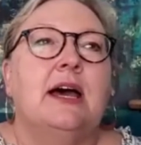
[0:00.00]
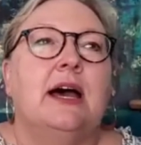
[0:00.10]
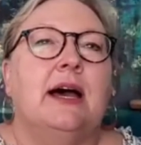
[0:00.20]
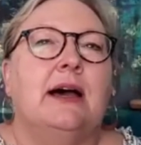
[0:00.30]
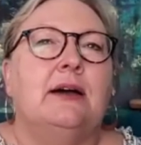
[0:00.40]

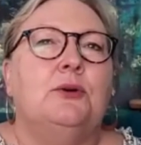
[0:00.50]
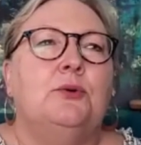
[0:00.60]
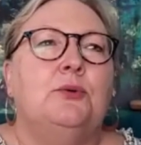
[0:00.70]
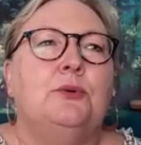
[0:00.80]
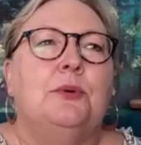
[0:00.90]
uh,
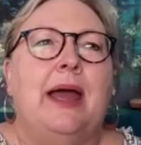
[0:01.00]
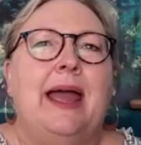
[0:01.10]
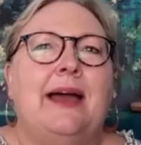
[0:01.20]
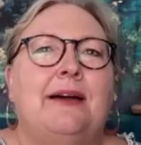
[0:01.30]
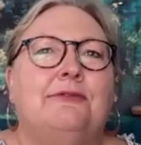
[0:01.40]
who
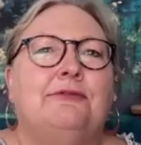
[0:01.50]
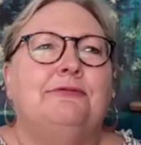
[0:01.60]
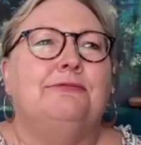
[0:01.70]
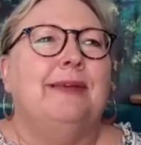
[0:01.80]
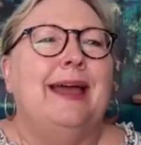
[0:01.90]
have
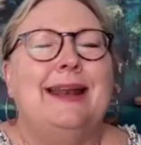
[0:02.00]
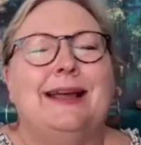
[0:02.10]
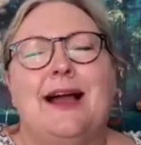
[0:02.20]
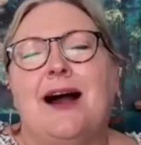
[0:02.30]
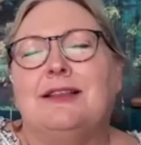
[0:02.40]
had a
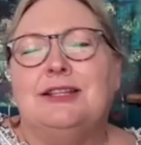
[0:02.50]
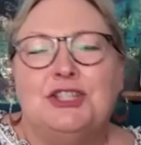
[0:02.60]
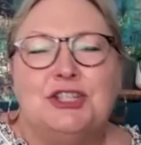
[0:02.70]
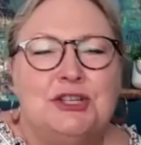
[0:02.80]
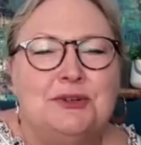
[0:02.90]
college
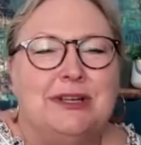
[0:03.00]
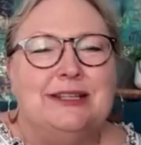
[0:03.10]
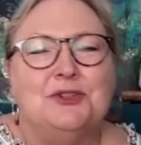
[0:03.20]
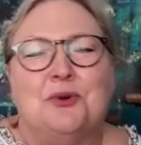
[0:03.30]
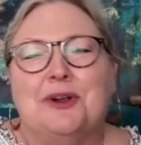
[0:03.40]

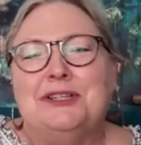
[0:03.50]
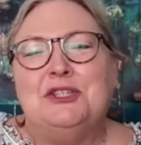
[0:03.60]
student or a